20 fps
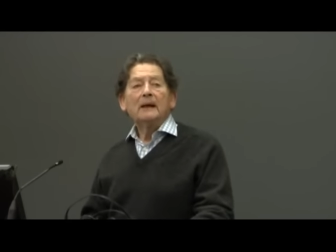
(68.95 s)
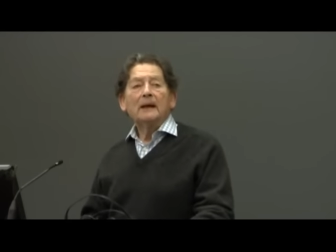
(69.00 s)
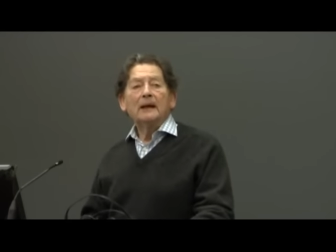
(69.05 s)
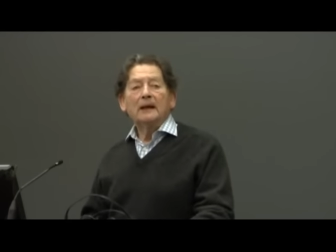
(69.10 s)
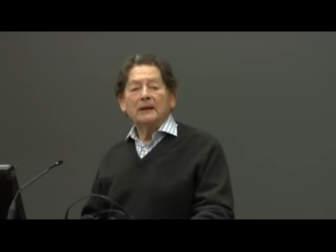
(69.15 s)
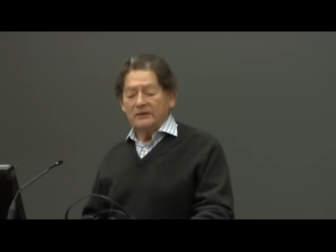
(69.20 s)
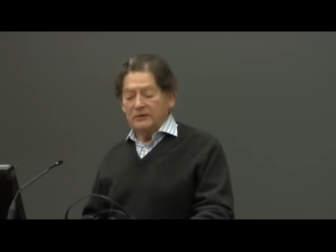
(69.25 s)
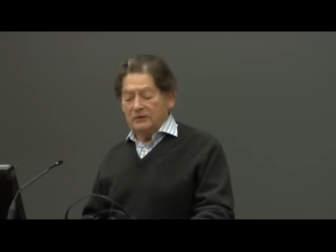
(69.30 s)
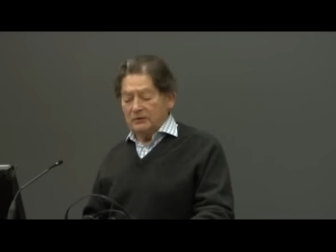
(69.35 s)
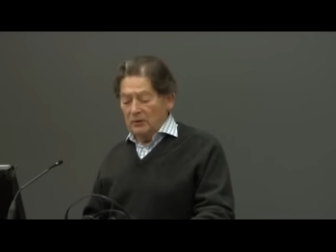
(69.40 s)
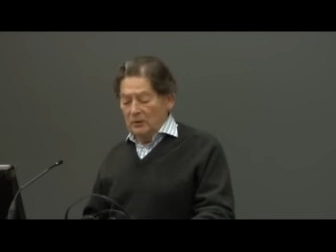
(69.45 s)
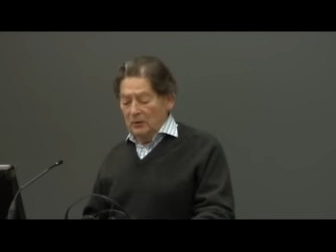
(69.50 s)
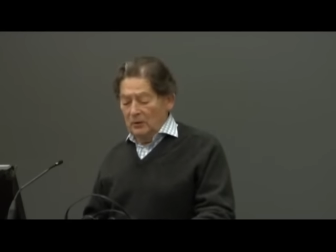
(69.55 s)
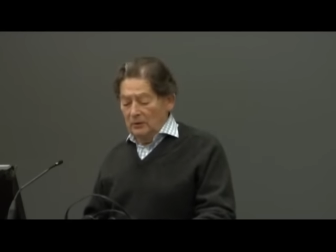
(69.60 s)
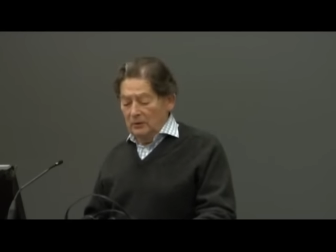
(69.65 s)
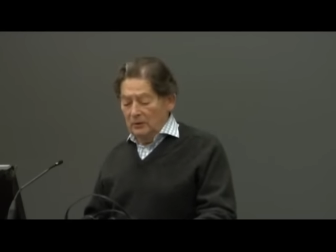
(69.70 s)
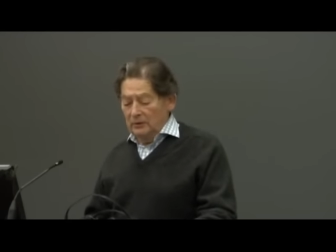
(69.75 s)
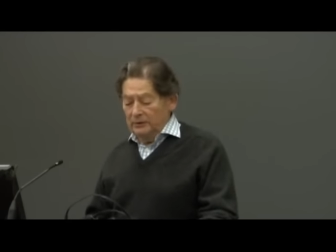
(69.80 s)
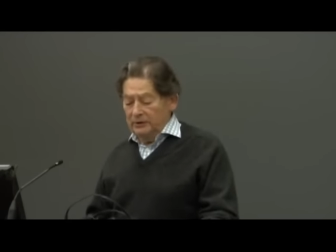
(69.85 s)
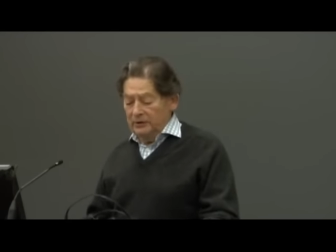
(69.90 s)
It's
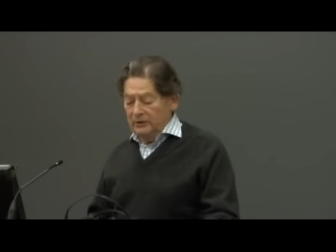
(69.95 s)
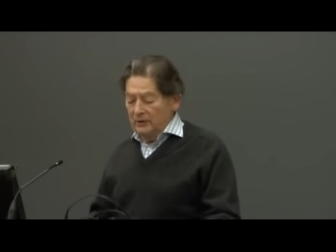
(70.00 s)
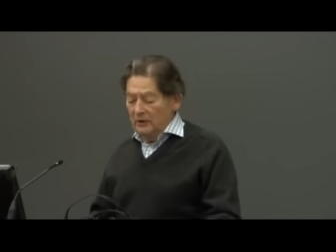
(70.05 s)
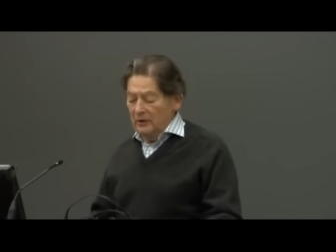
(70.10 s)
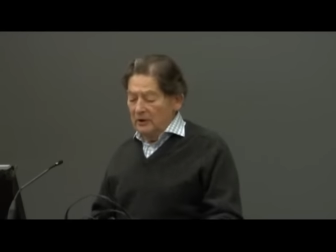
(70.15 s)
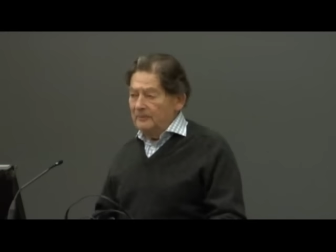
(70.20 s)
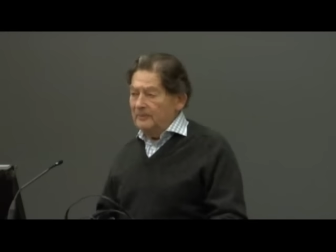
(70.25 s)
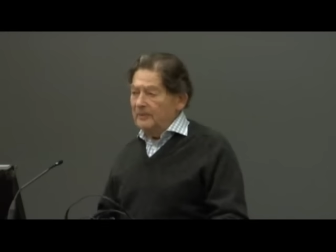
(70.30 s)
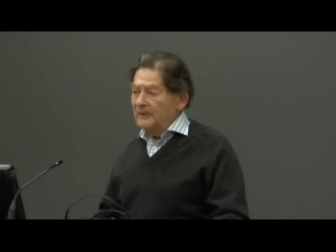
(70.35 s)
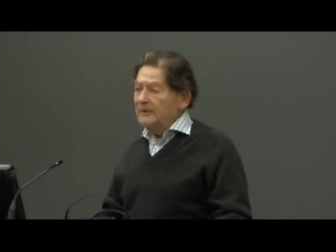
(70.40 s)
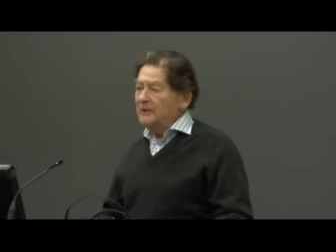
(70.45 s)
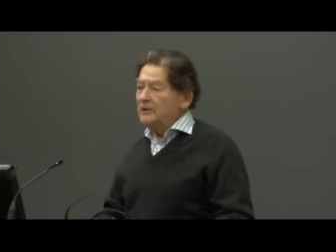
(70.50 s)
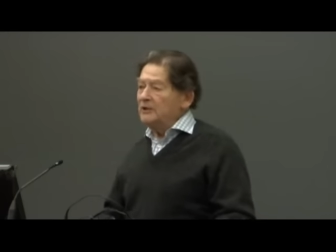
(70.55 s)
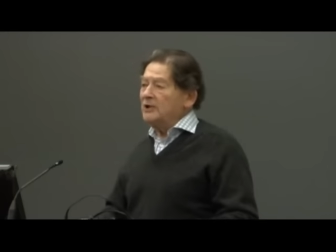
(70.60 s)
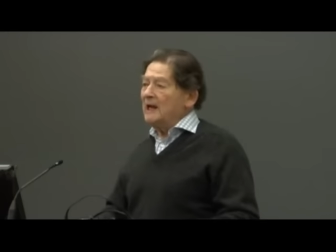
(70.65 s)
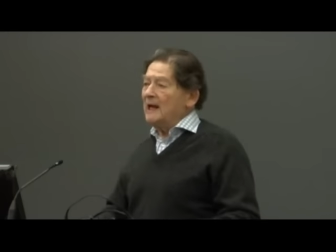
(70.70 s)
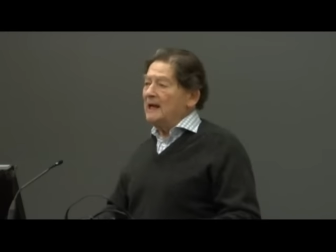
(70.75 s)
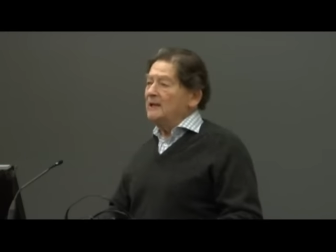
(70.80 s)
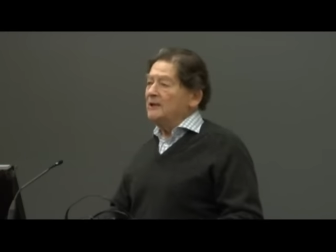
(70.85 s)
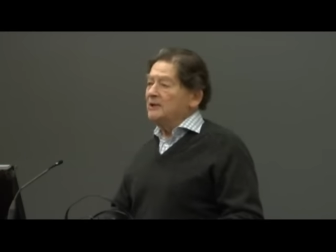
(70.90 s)
called Europe and the
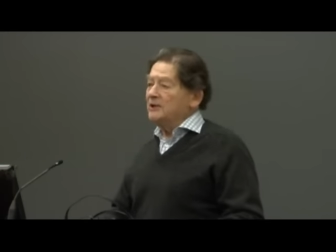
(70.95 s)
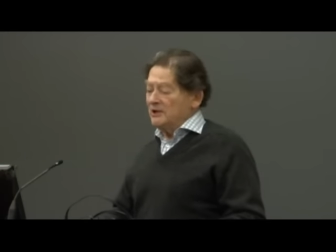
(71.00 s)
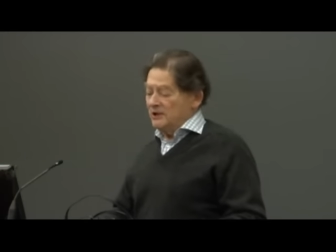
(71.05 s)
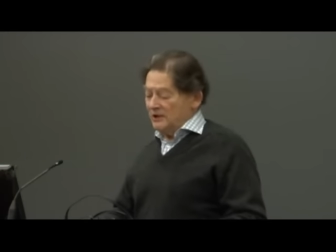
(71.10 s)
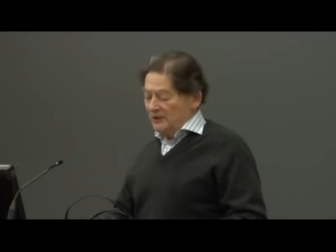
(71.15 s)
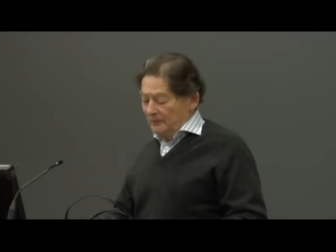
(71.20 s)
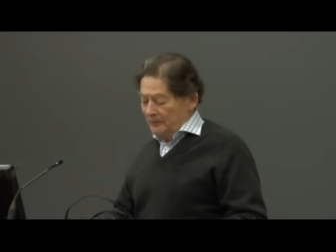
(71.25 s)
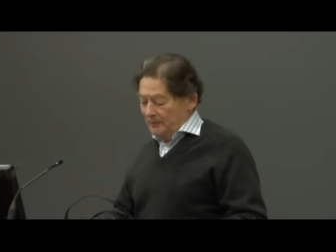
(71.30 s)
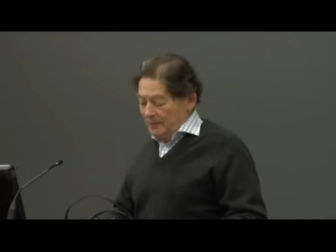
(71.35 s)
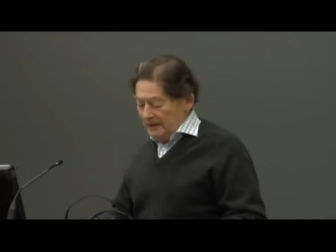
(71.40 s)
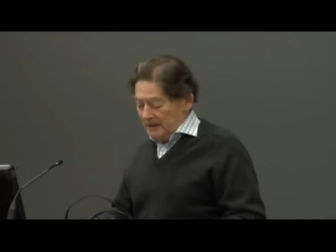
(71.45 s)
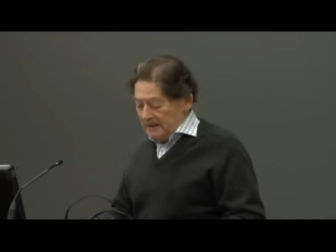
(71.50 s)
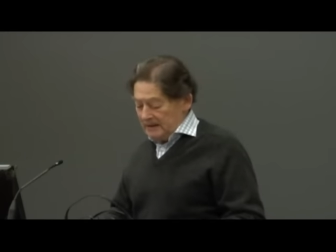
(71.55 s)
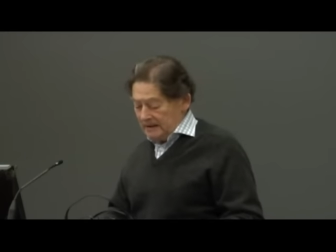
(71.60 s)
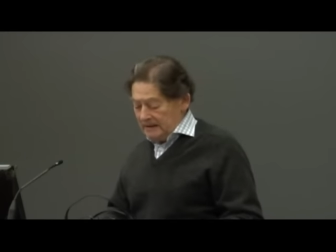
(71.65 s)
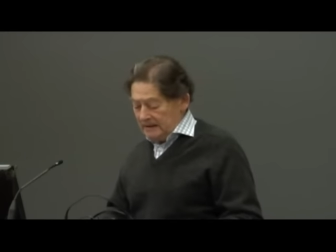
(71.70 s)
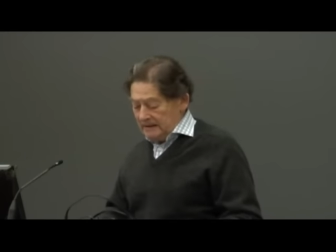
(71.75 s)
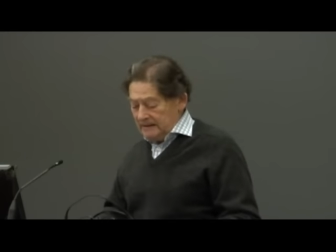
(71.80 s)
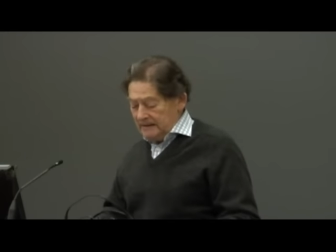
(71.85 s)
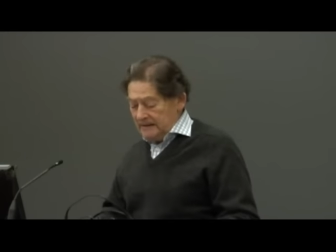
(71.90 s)
Challenges of
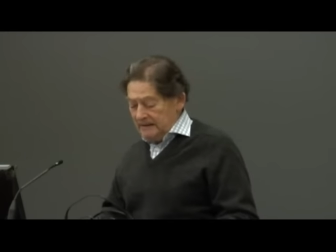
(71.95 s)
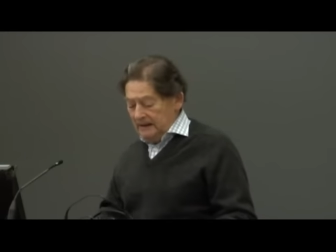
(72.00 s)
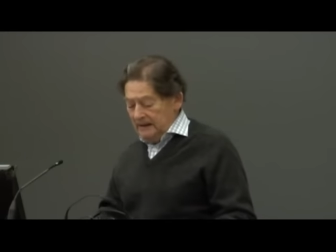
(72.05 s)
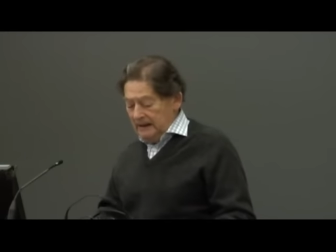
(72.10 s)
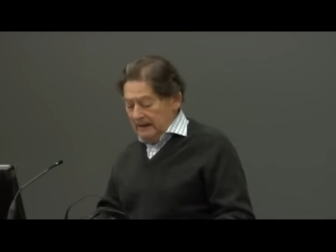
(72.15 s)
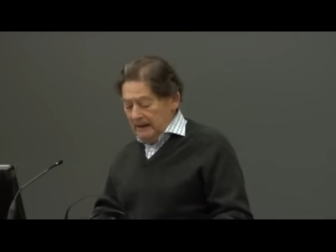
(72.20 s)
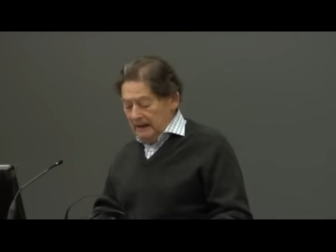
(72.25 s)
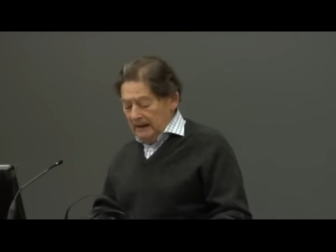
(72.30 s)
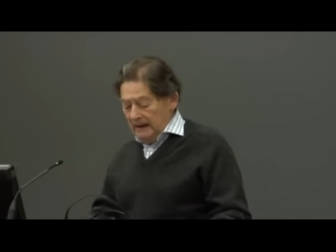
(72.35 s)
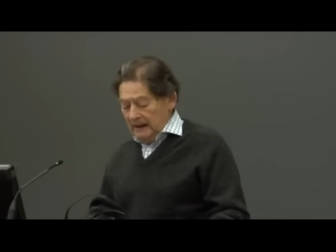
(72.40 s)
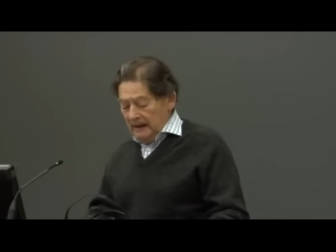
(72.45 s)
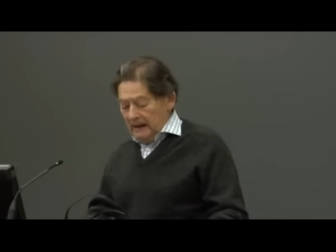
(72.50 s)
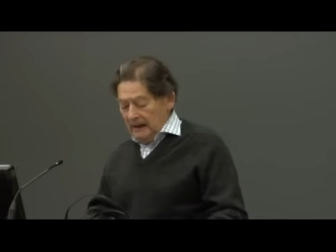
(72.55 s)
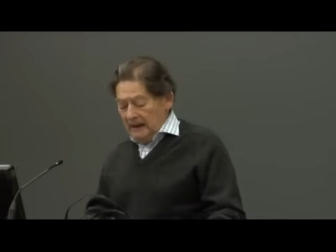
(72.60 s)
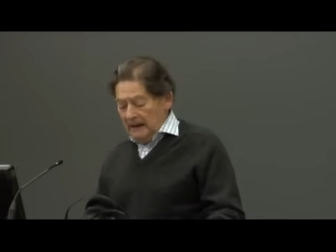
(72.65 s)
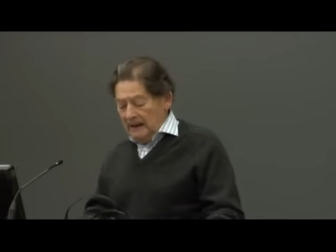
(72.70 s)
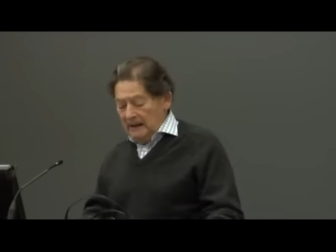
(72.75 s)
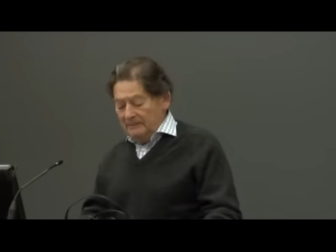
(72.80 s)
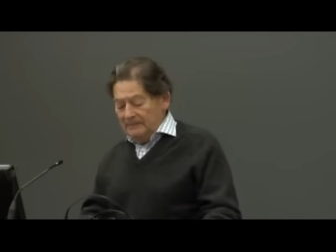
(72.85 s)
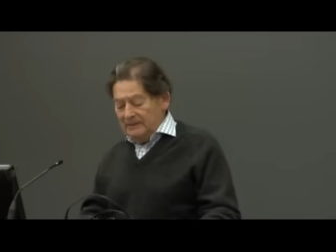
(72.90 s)
Brexit,
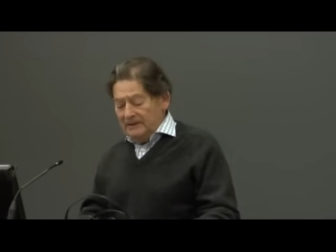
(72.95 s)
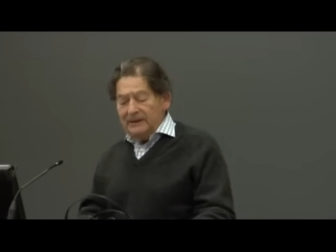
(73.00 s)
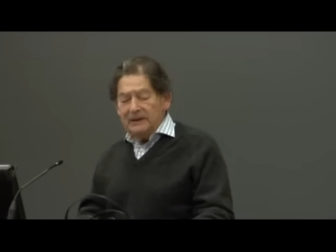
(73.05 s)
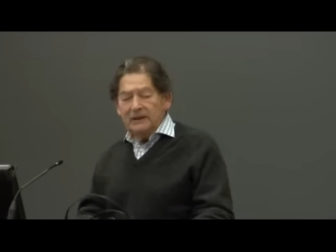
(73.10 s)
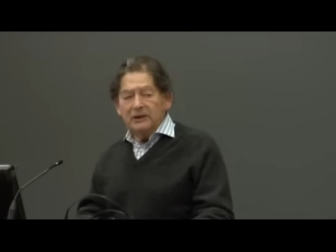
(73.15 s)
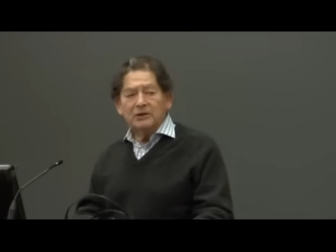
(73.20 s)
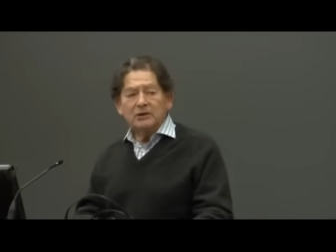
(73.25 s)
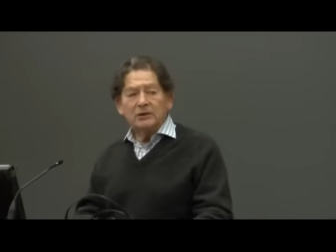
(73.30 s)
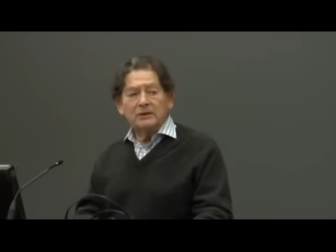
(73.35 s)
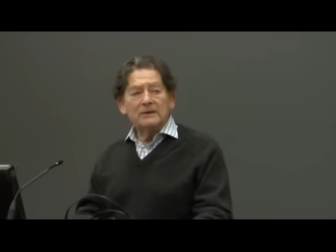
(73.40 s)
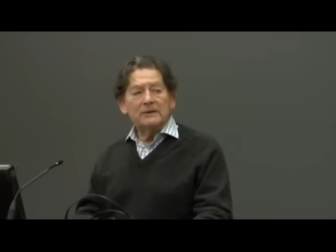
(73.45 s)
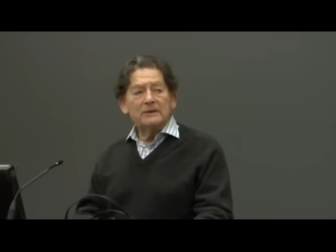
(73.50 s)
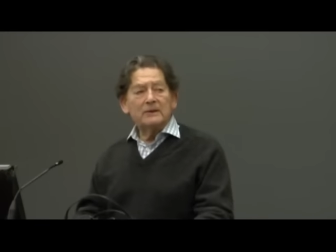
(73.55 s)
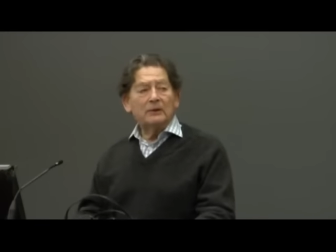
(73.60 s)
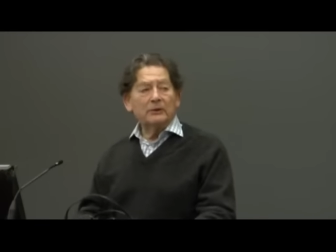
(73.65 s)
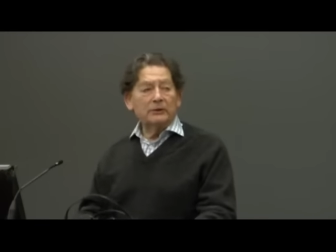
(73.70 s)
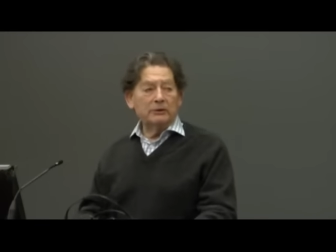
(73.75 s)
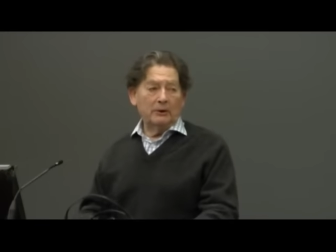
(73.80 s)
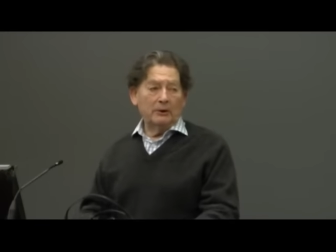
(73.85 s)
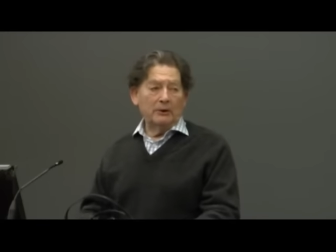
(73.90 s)
uh, but the issue is
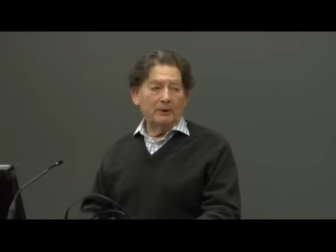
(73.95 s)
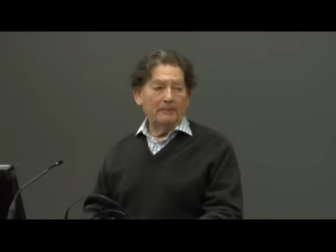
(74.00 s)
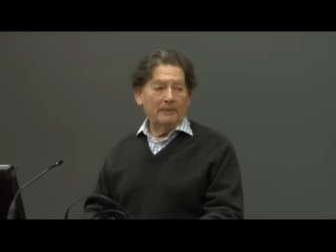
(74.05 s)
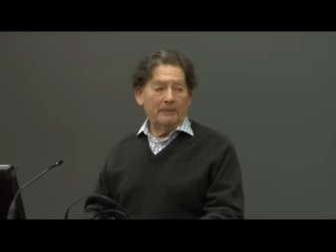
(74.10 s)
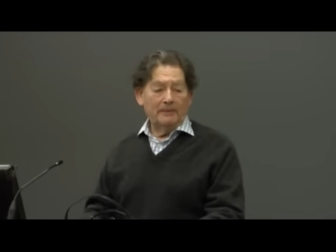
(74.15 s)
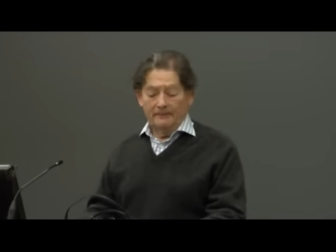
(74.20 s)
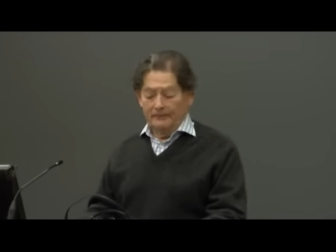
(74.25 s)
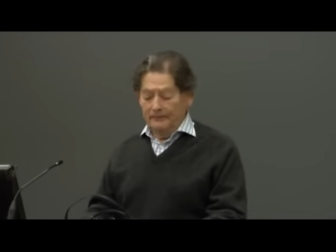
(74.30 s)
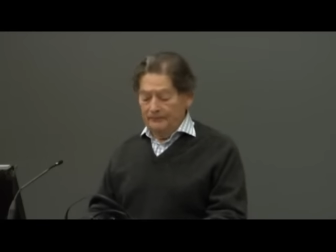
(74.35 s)
not Europe.